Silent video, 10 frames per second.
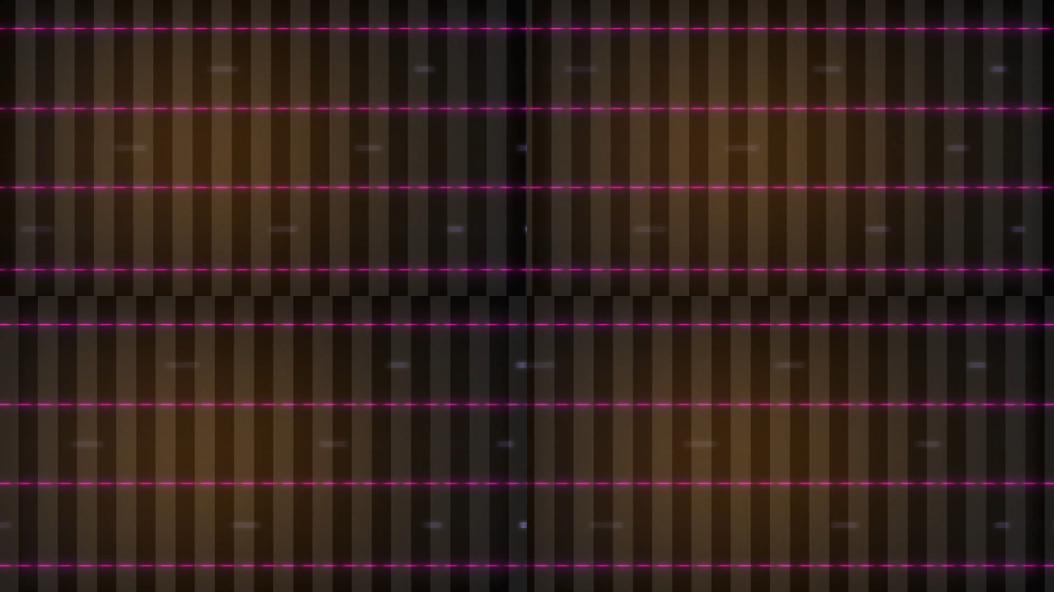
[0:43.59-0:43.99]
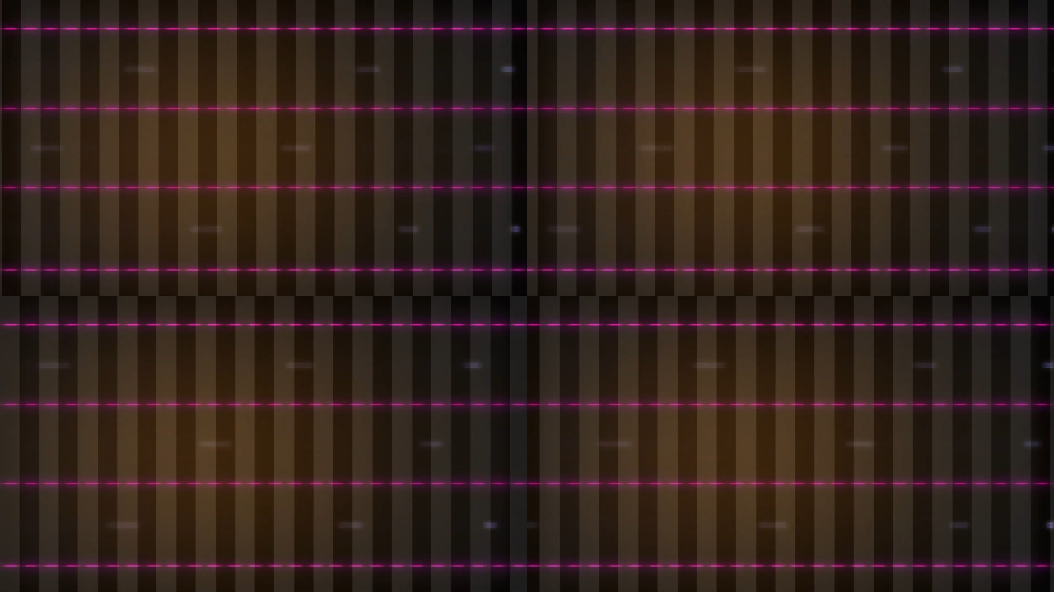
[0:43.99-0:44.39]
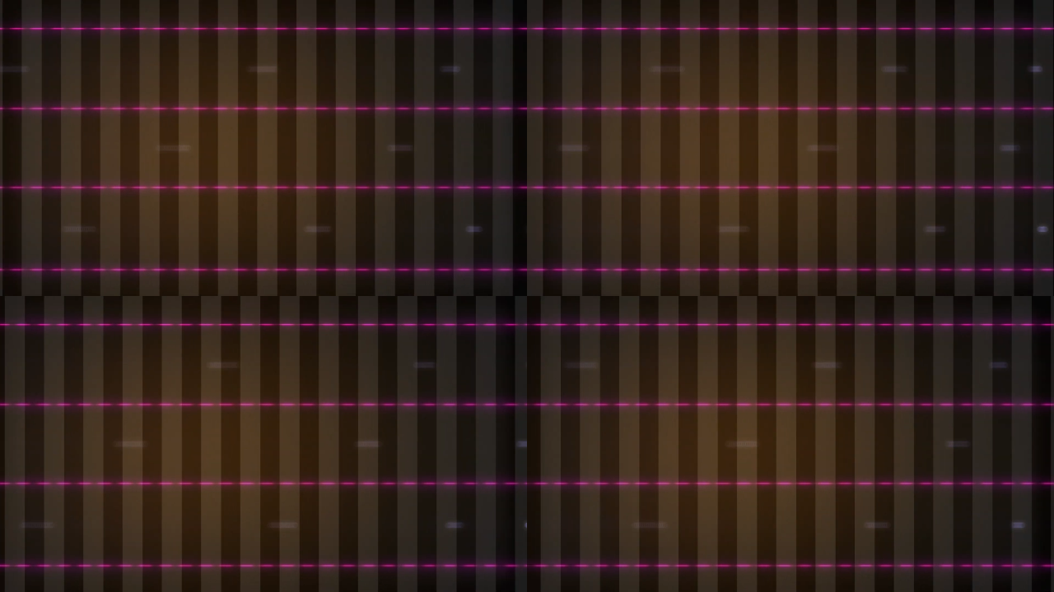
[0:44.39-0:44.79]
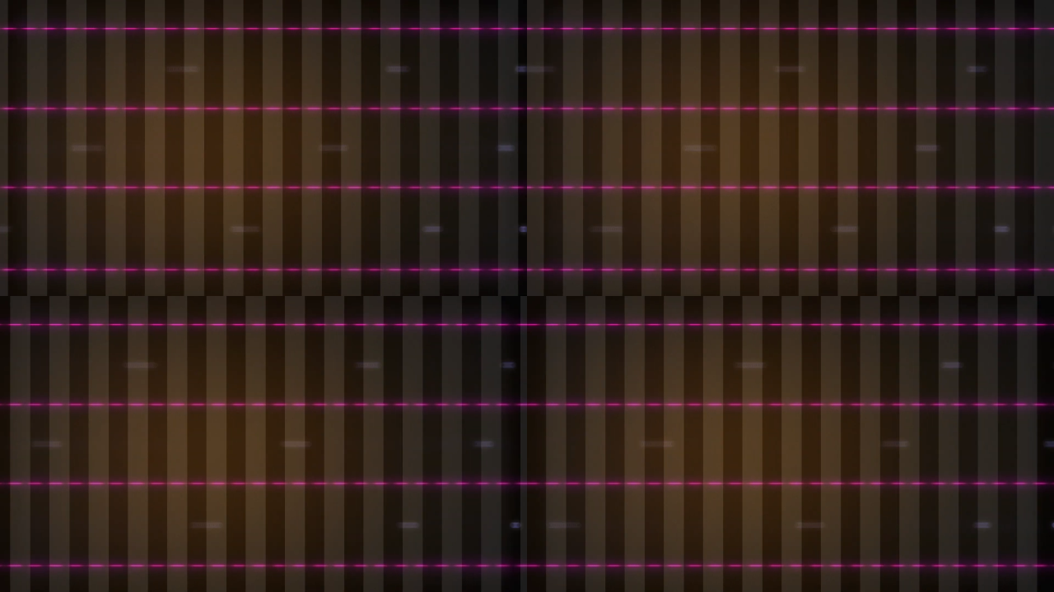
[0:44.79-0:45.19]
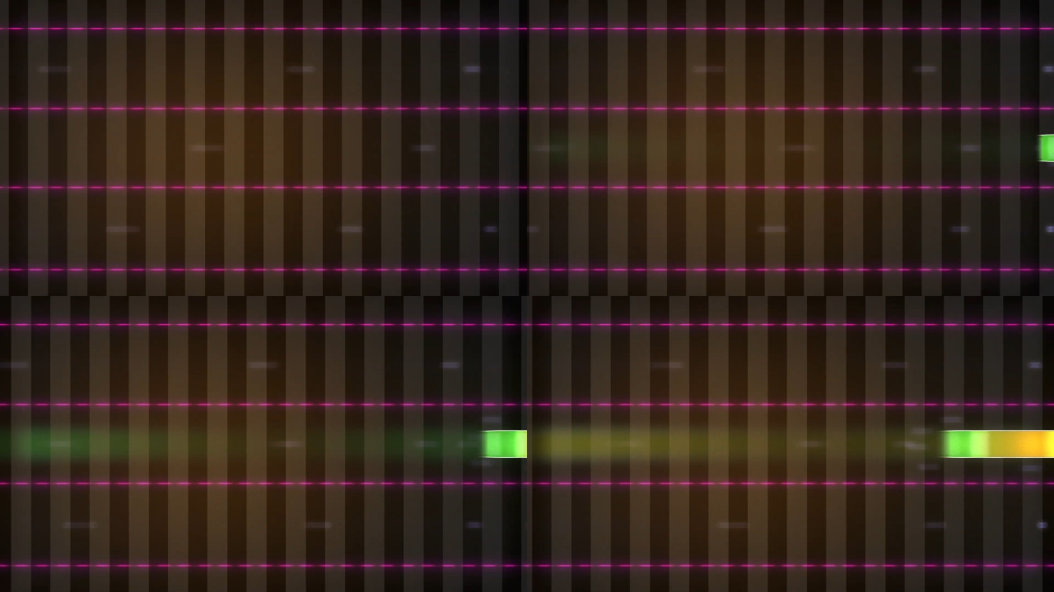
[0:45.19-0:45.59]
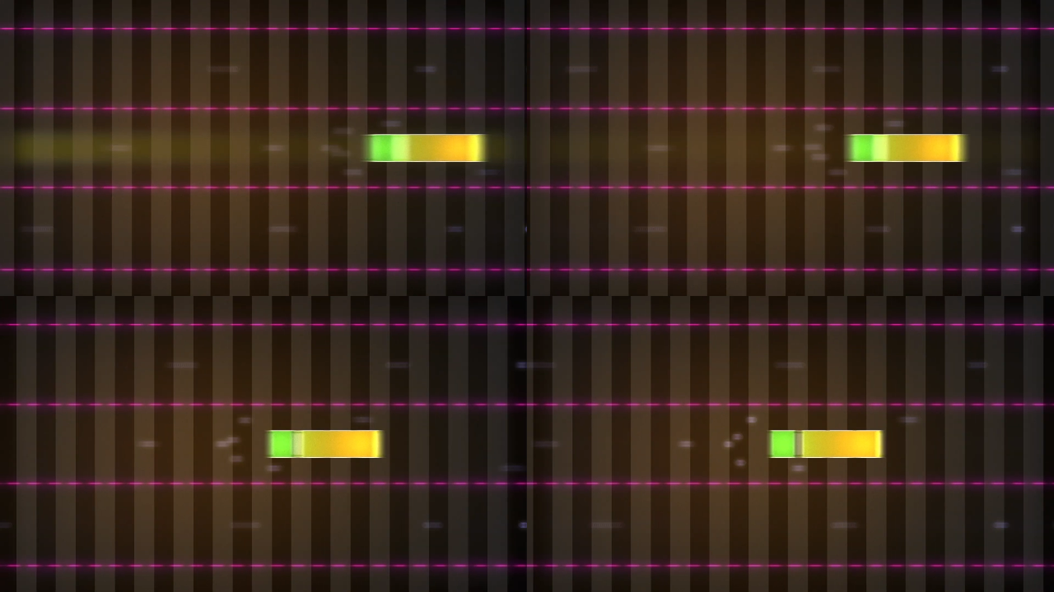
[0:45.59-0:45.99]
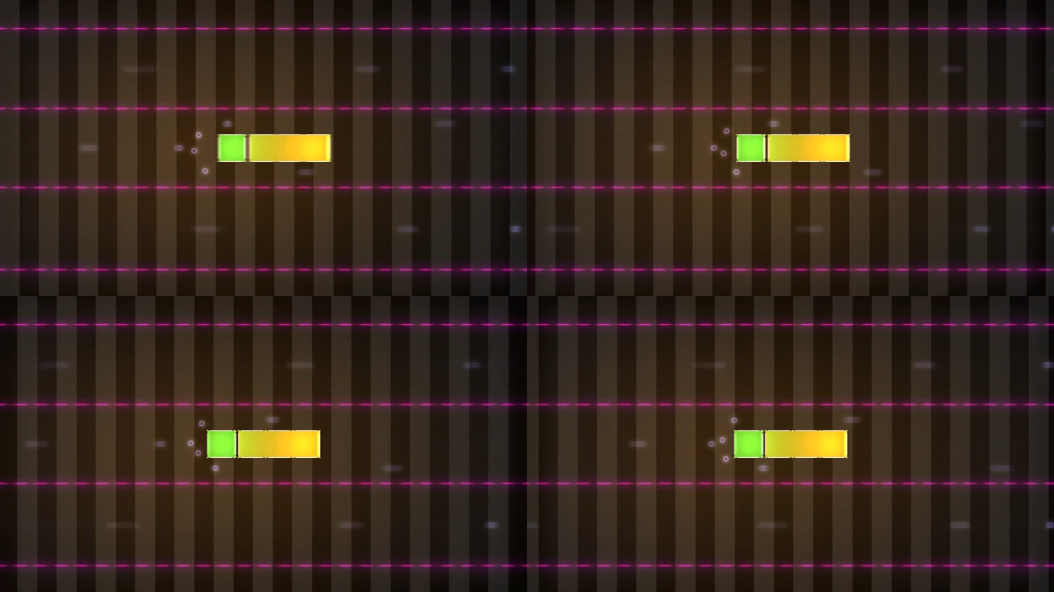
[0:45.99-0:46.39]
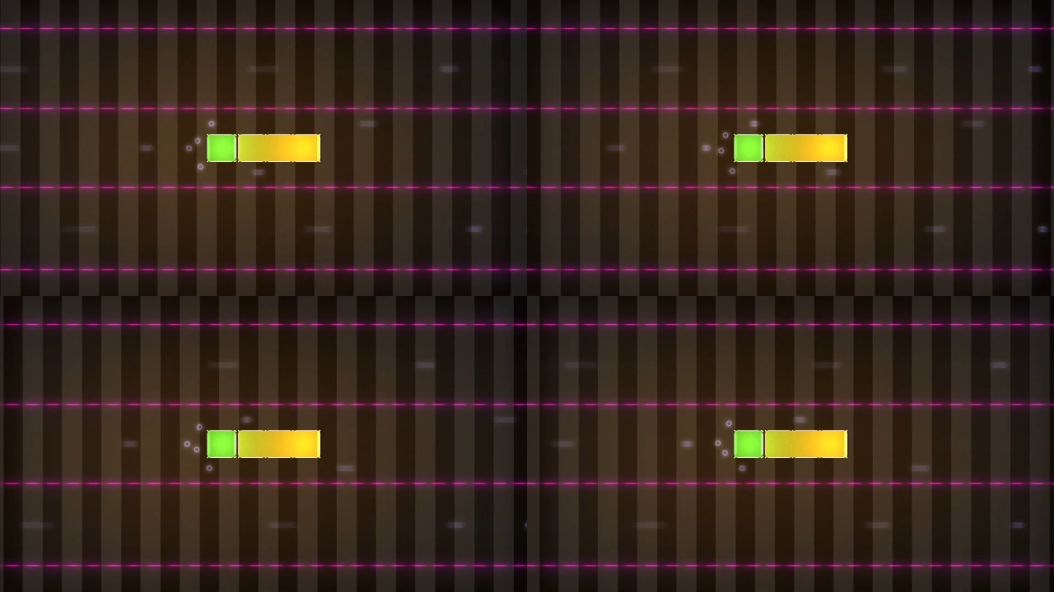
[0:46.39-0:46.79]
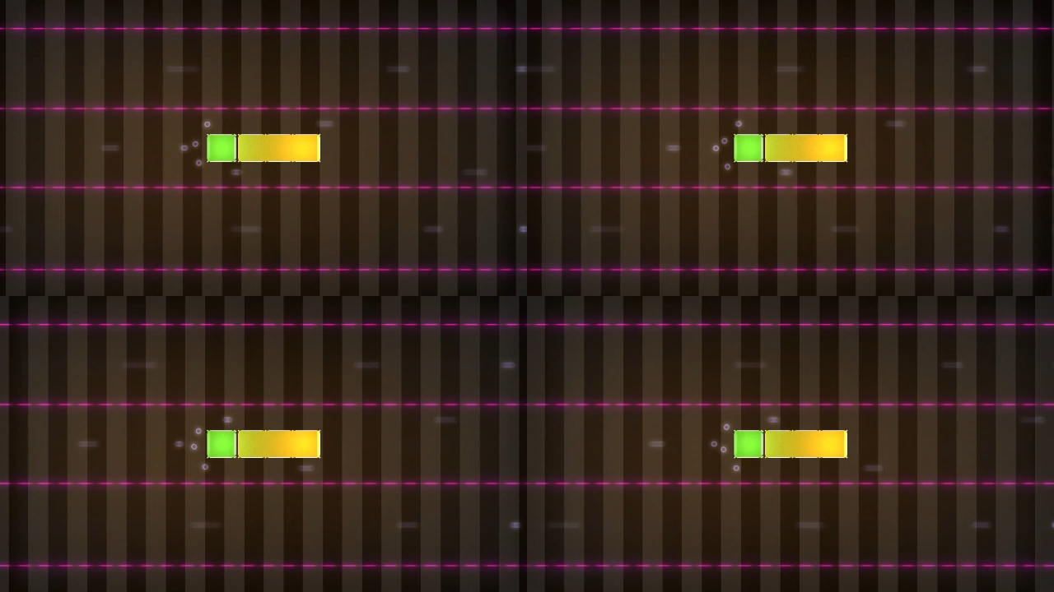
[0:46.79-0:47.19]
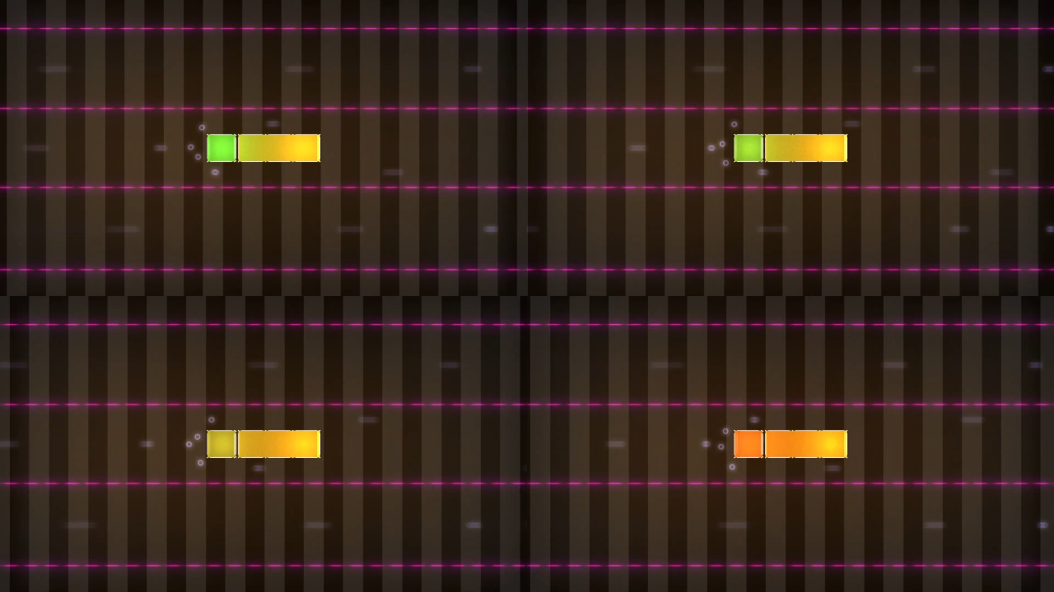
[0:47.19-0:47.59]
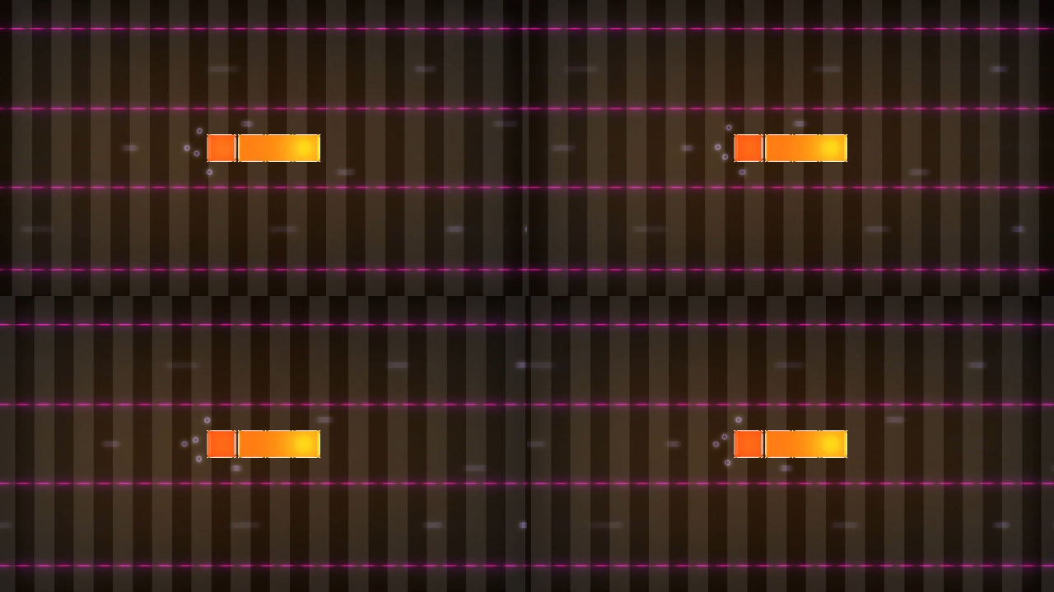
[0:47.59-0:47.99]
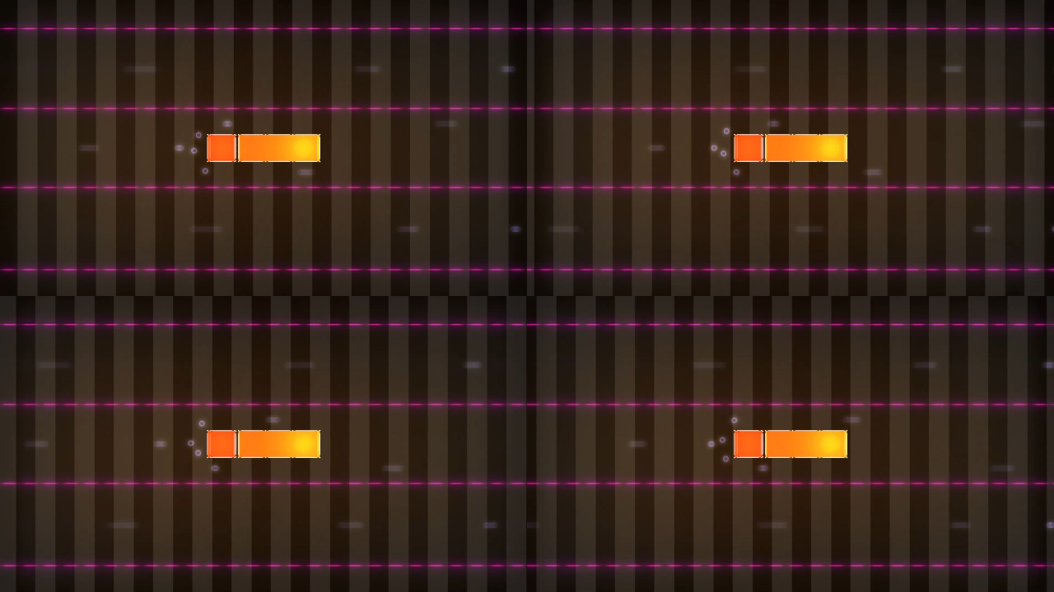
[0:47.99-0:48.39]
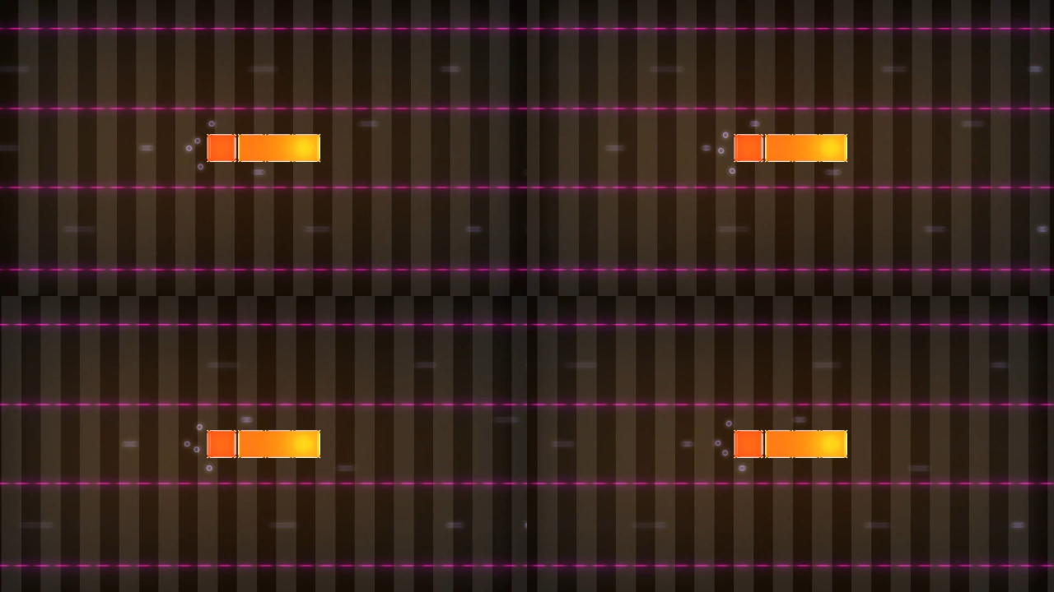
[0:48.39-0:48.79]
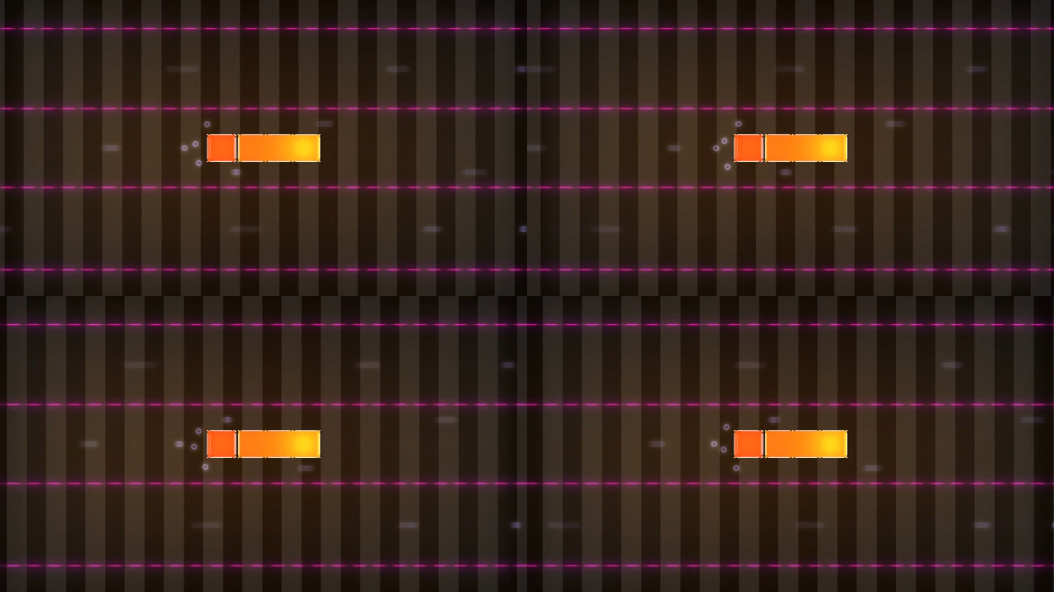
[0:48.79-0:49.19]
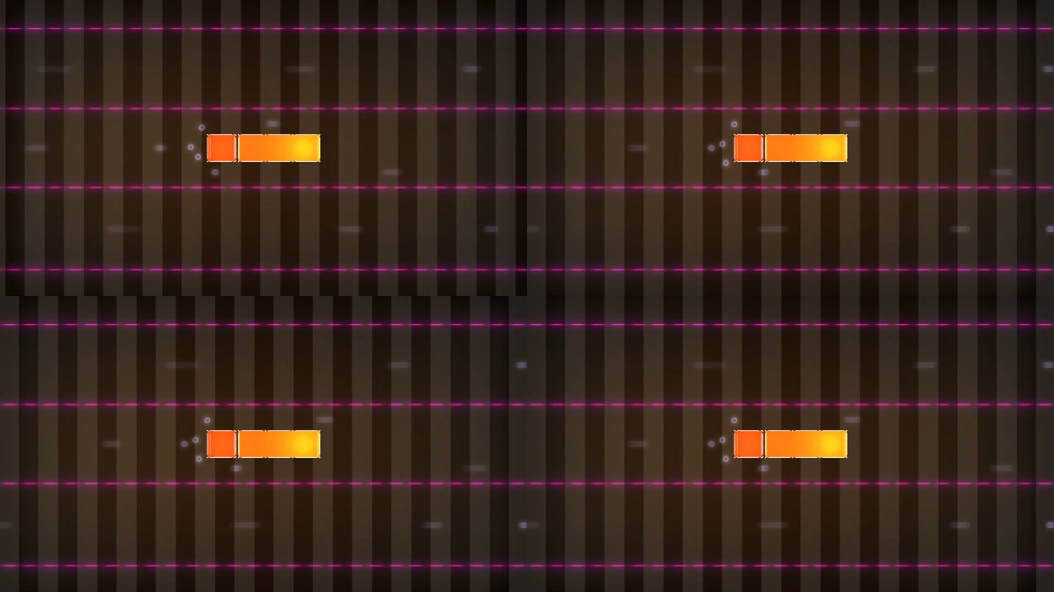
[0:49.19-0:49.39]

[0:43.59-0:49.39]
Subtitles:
No face is visible, so there are no lips to read.